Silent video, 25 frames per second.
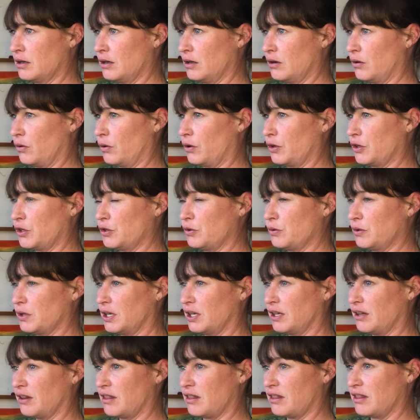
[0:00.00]
Or you
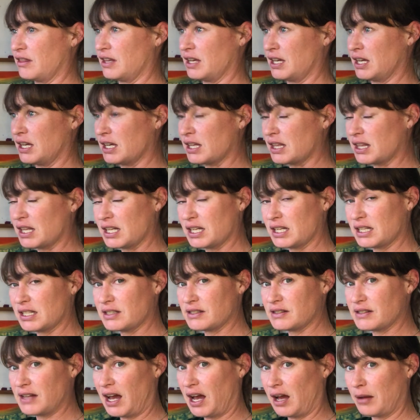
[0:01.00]
can think that
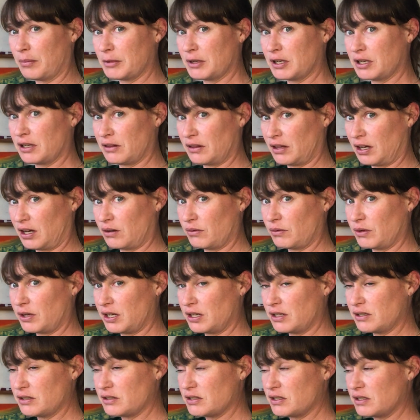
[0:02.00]
it's happening that way